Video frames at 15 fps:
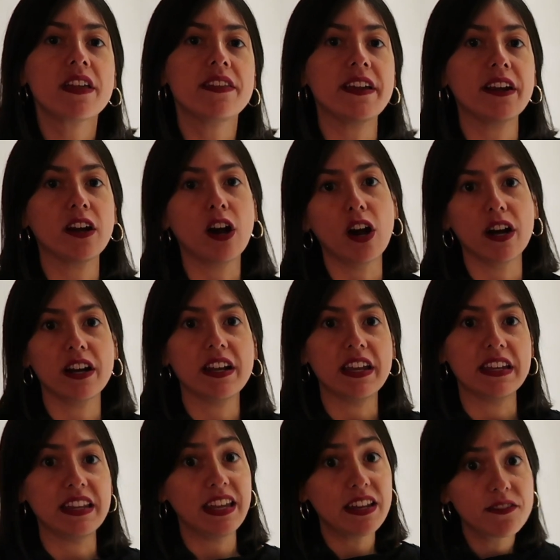they are
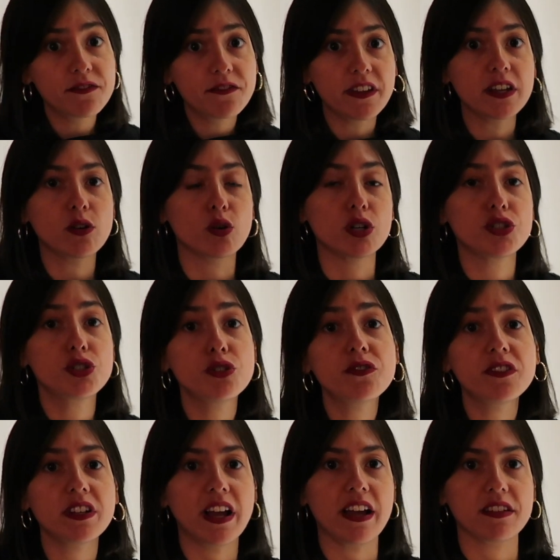in infant or
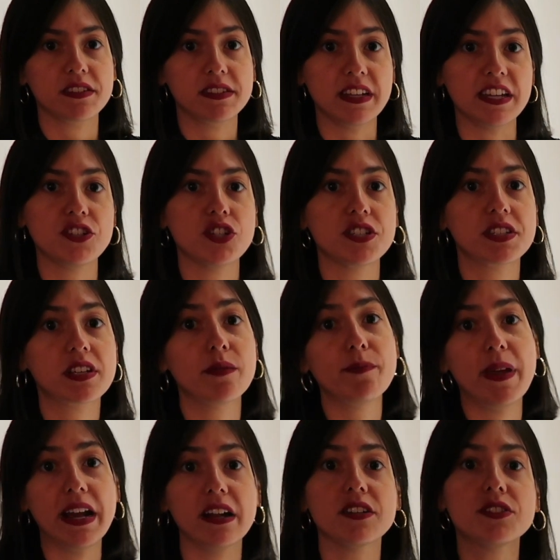juvenile stages
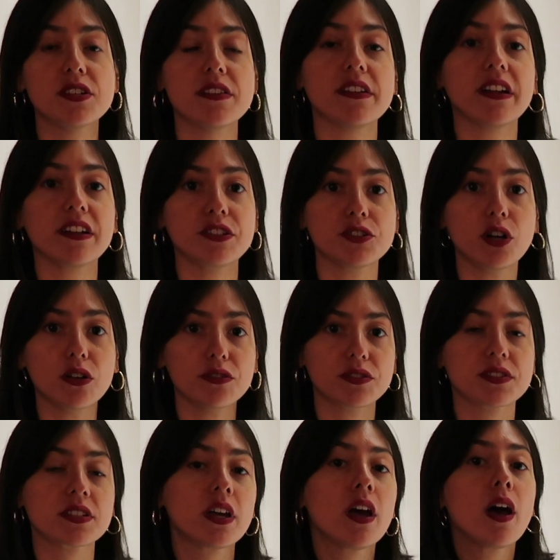compared to their adults.